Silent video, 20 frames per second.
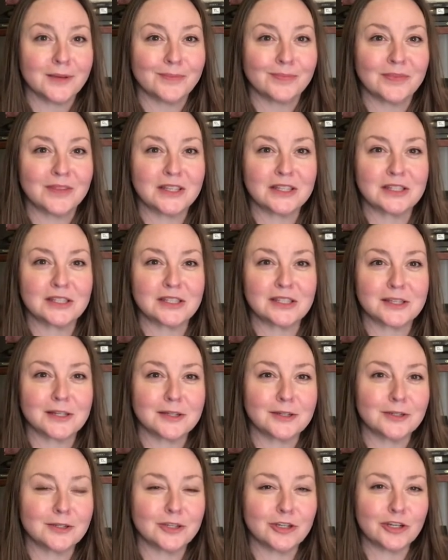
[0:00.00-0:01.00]
this
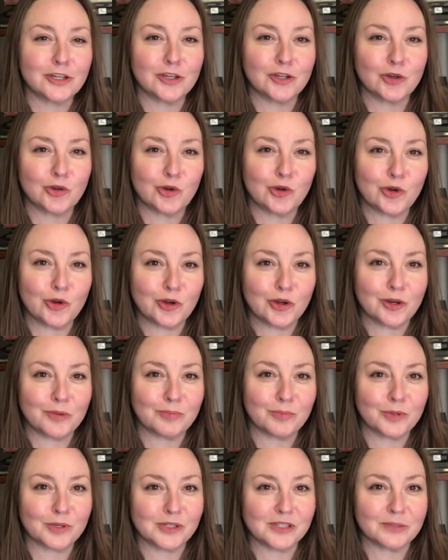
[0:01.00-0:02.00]
new
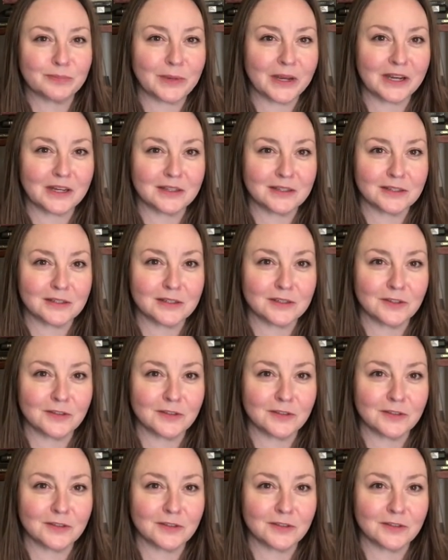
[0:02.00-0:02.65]
perspective.